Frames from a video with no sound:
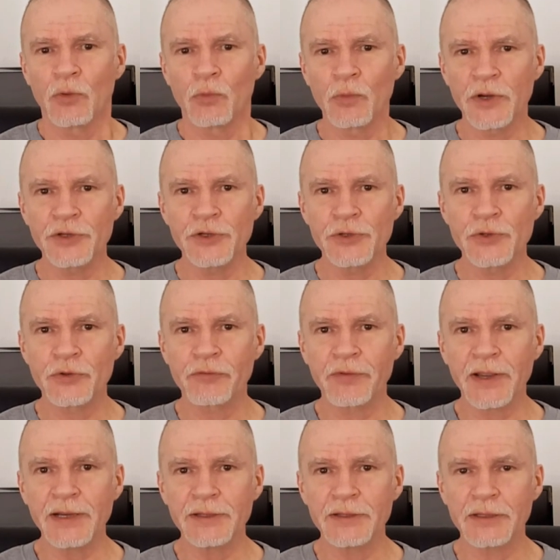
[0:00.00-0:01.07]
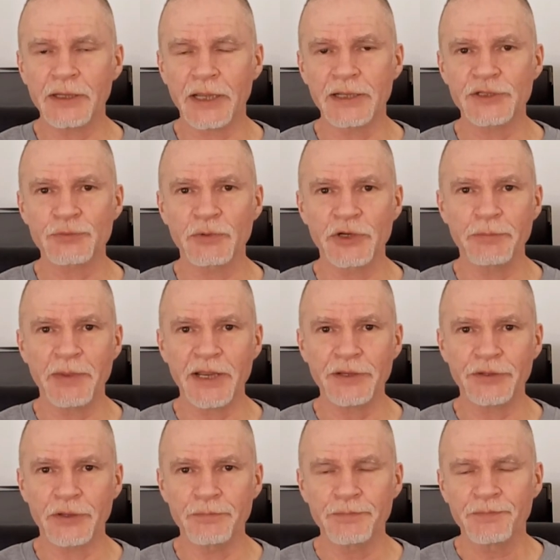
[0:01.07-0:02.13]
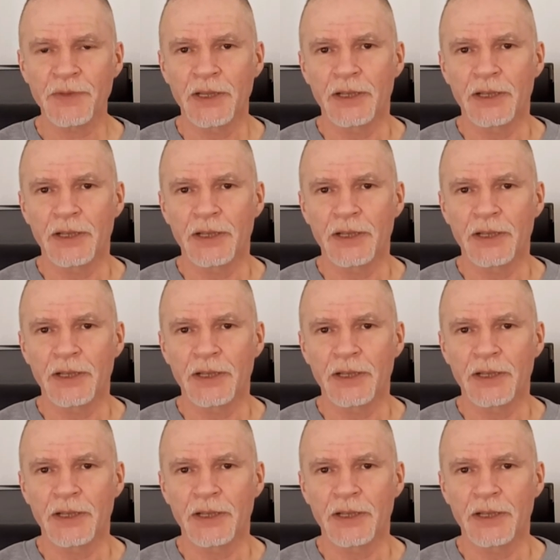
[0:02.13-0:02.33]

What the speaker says: when you create LEDs, when you make them,